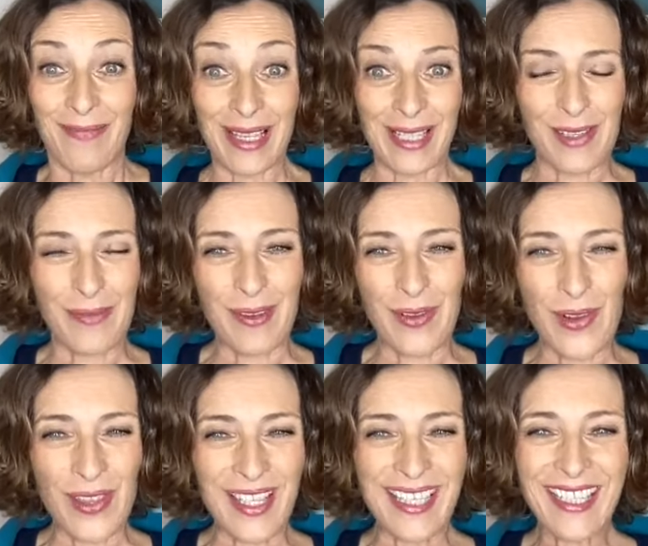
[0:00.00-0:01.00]
Message me if
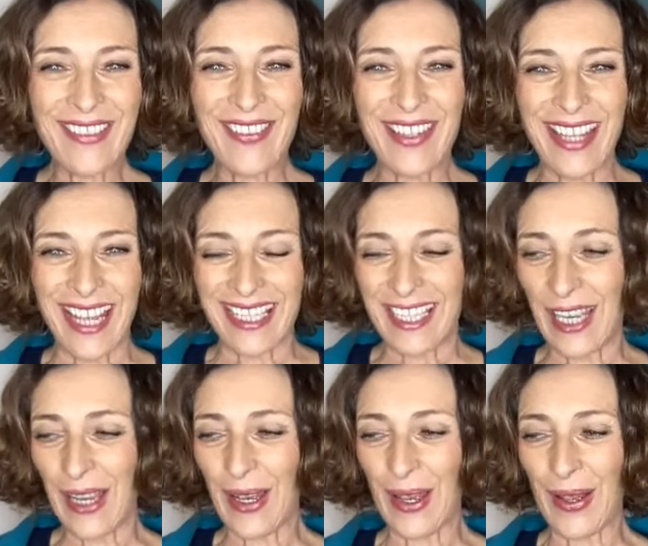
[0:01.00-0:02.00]
you want the link for
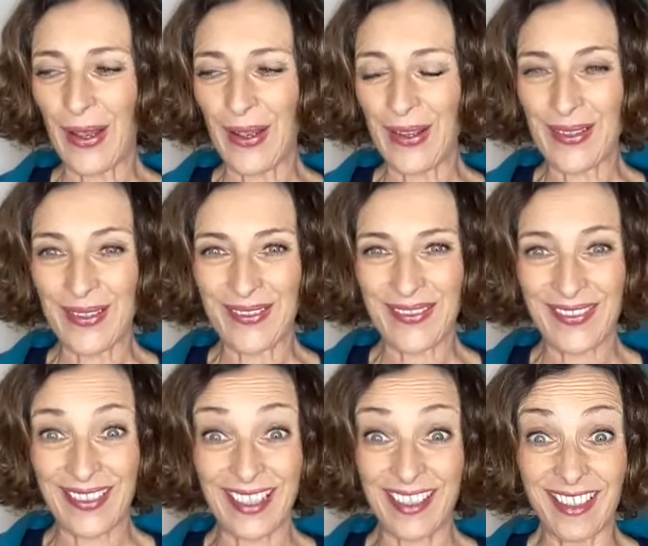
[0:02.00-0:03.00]
that.
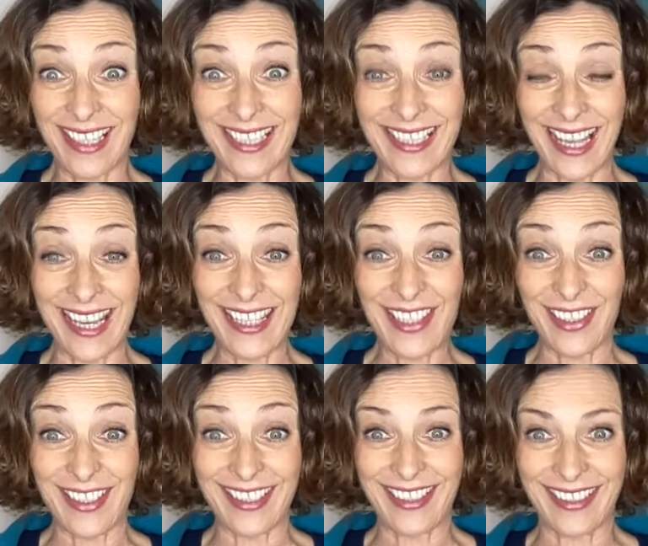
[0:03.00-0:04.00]
It's
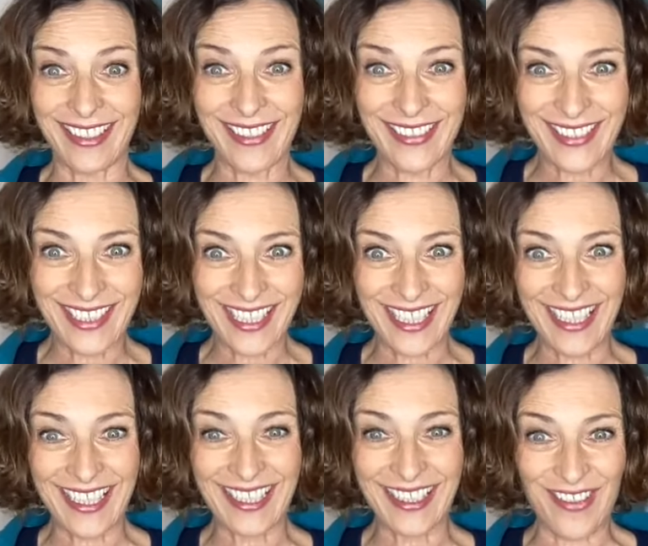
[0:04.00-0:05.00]
ancient. Like, you'll
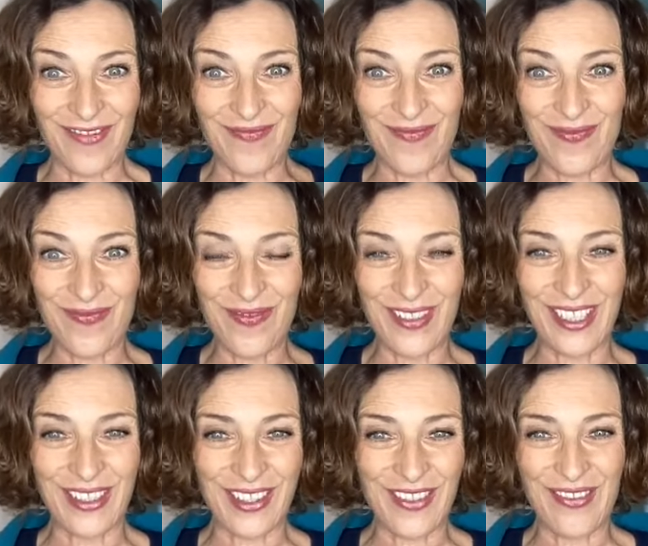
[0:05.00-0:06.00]
see
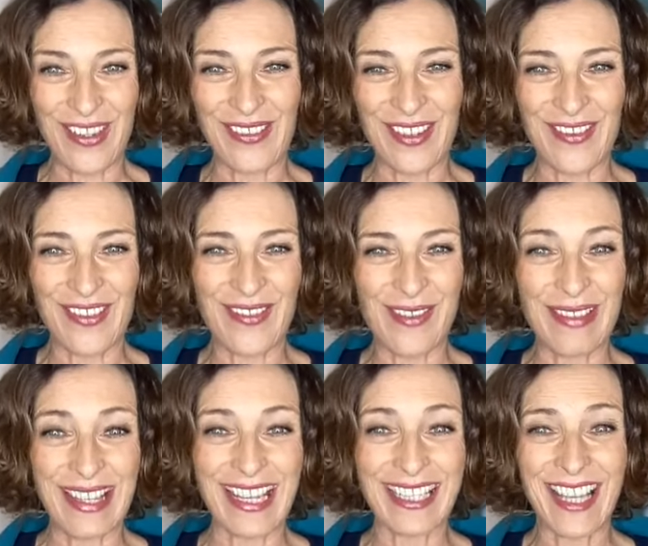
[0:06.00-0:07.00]
videos of me from
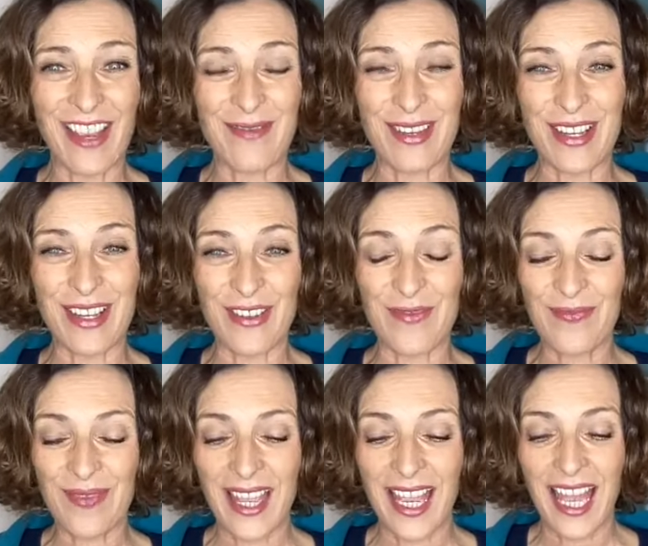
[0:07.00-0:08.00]
a long time ago.
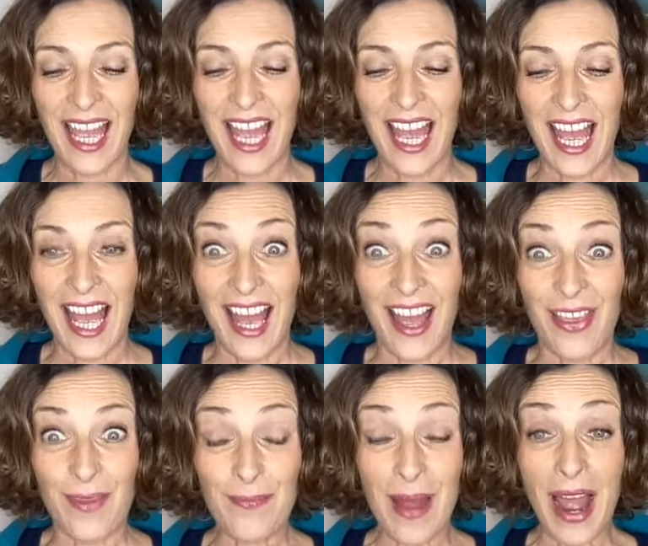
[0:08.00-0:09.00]

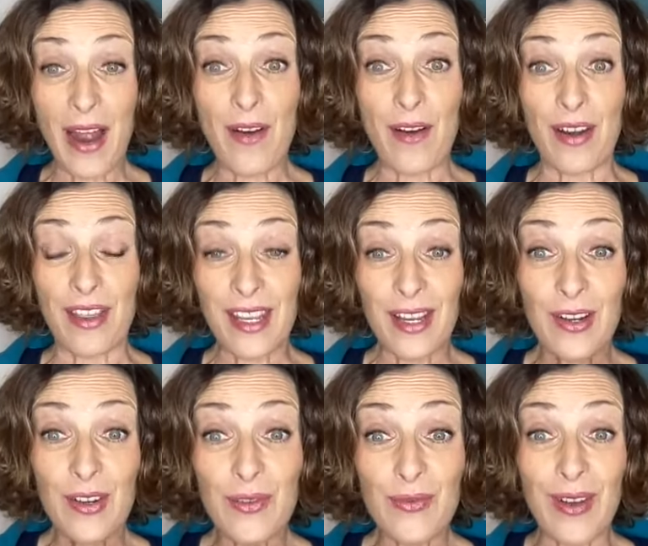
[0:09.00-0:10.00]
The power, the
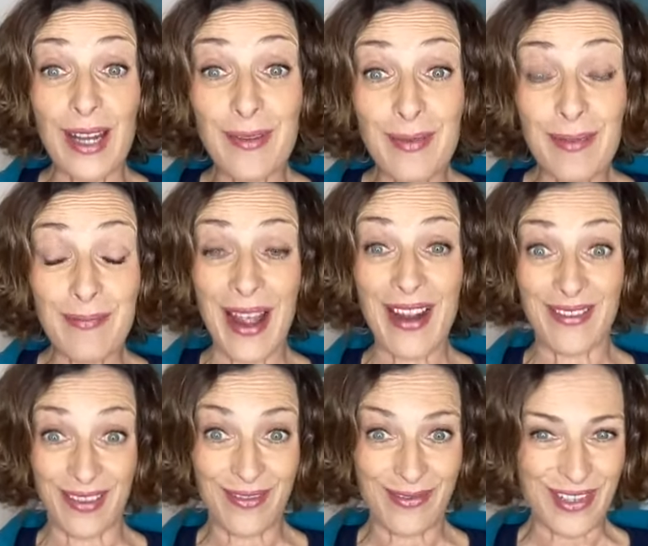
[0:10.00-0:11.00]
incredible
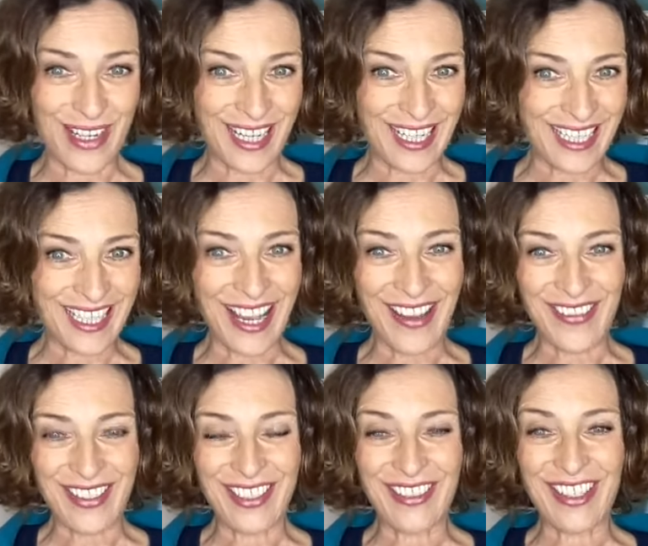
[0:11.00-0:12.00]
power of words. I
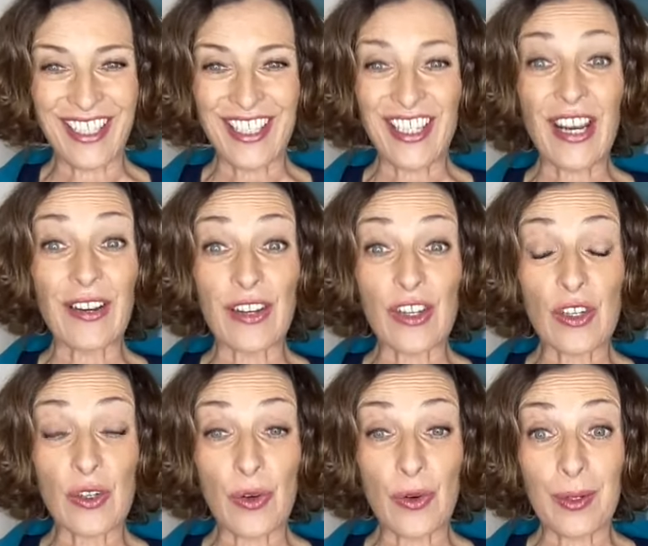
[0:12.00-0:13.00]
want to just share a
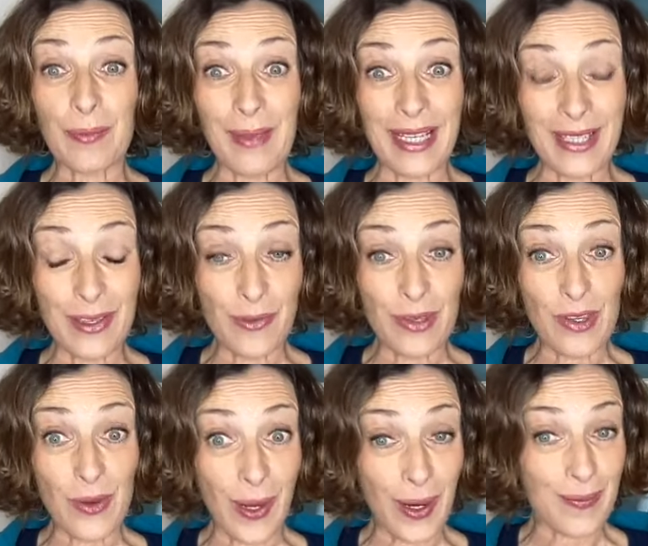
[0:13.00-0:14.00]
short message with
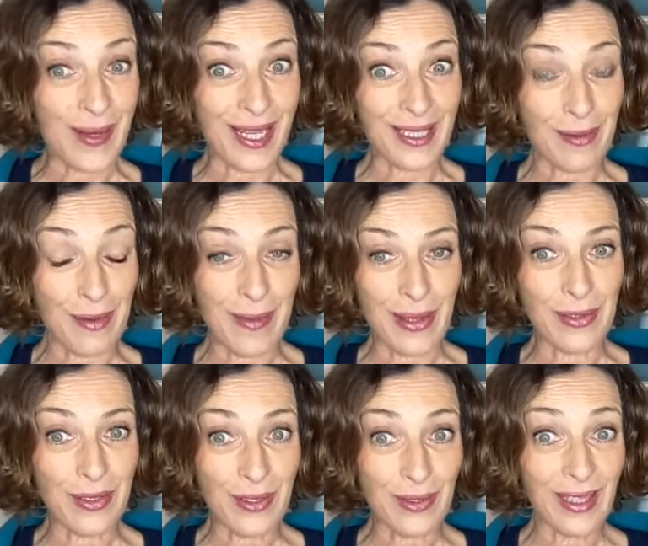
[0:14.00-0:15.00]
you here, because I'm about
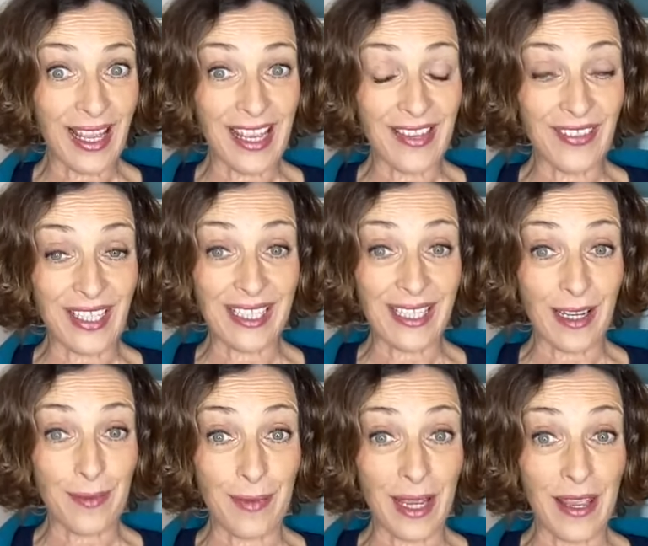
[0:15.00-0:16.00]
to go live
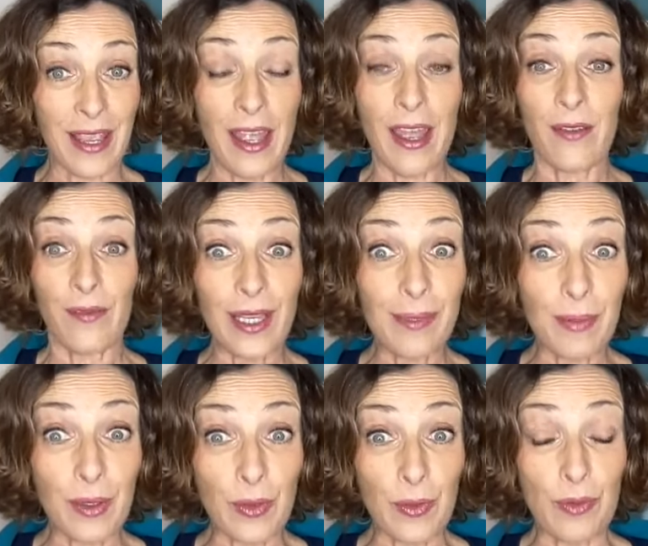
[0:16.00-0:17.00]
inside my
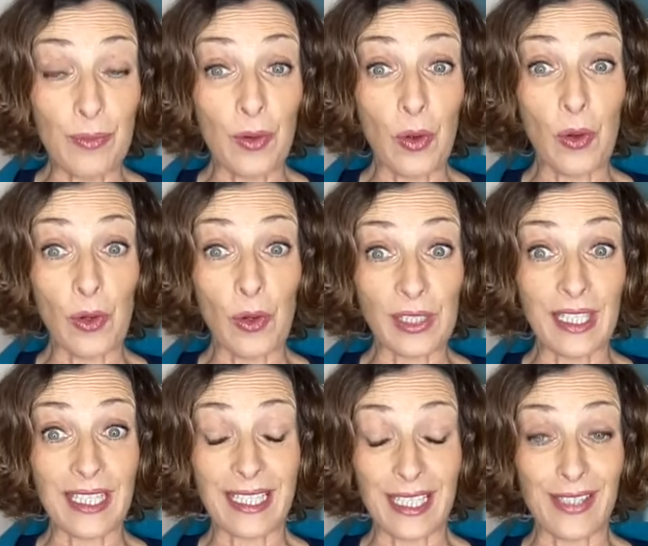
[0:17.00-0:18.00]
Facebook group called
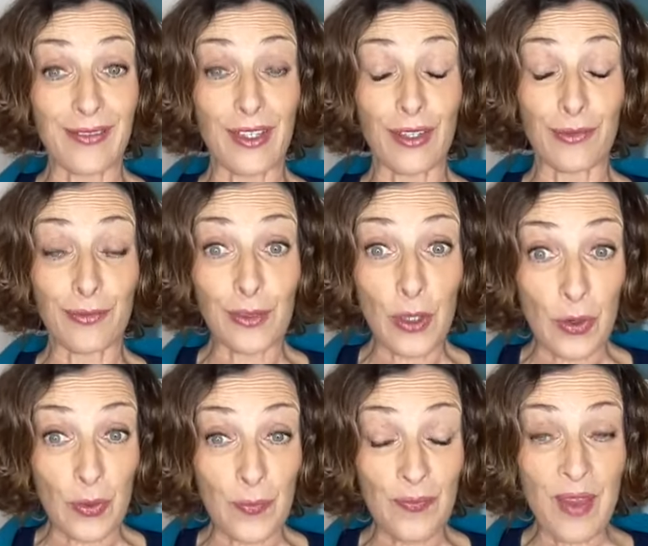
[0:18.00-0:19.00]
Six Figure
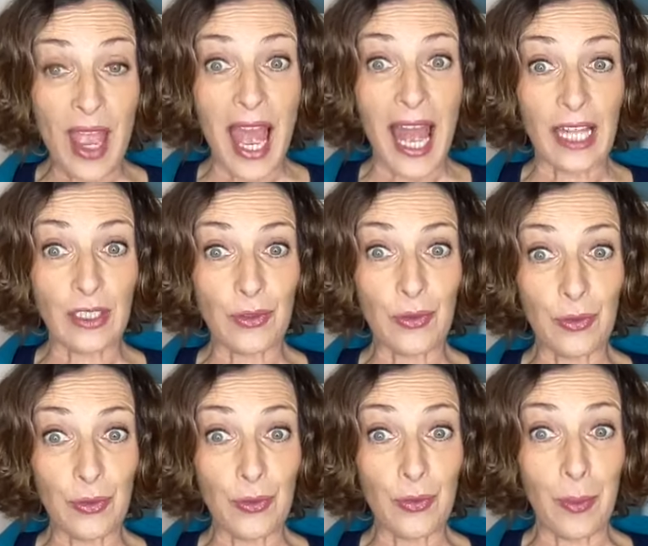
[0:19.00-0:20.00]
Flow at
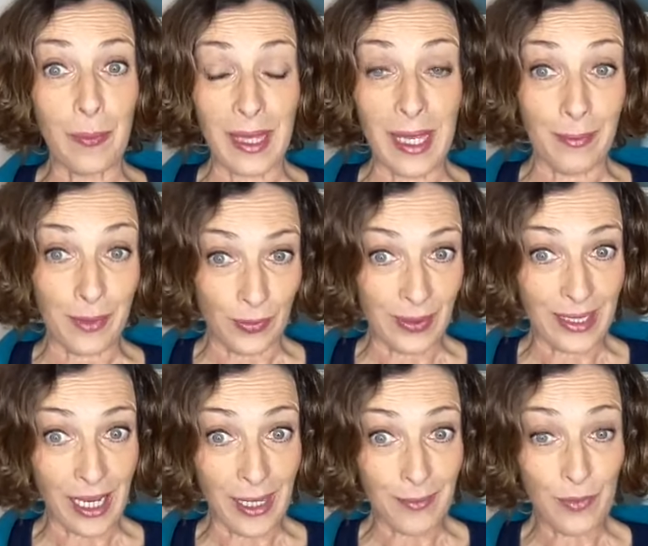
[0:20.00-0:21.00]
2 p.m. Swiss
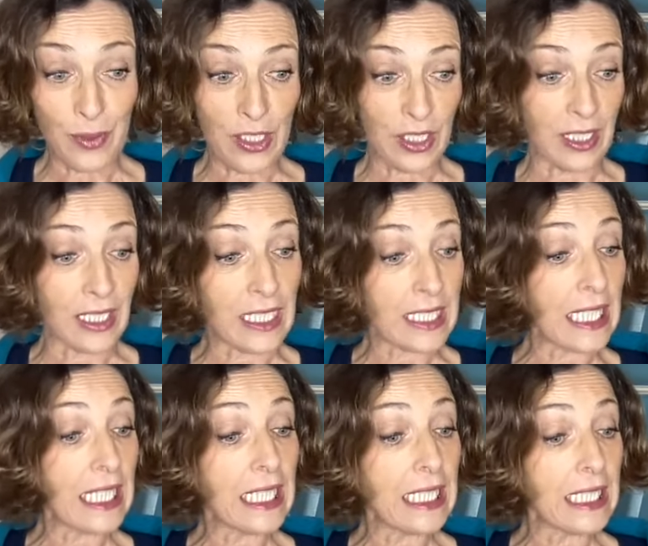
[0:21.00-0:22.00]
time, which is
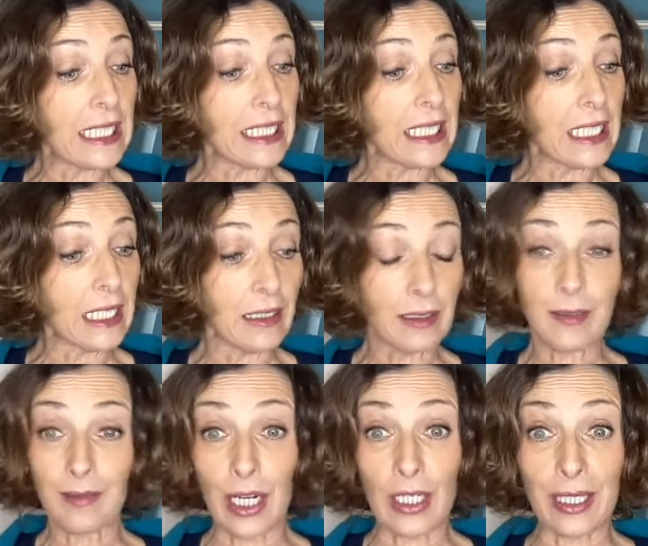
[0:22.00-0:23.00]
in
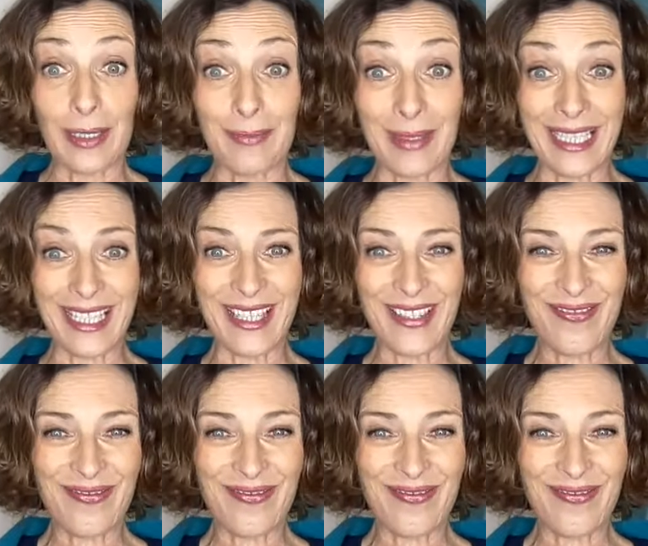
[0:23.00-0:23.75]
13 minutes.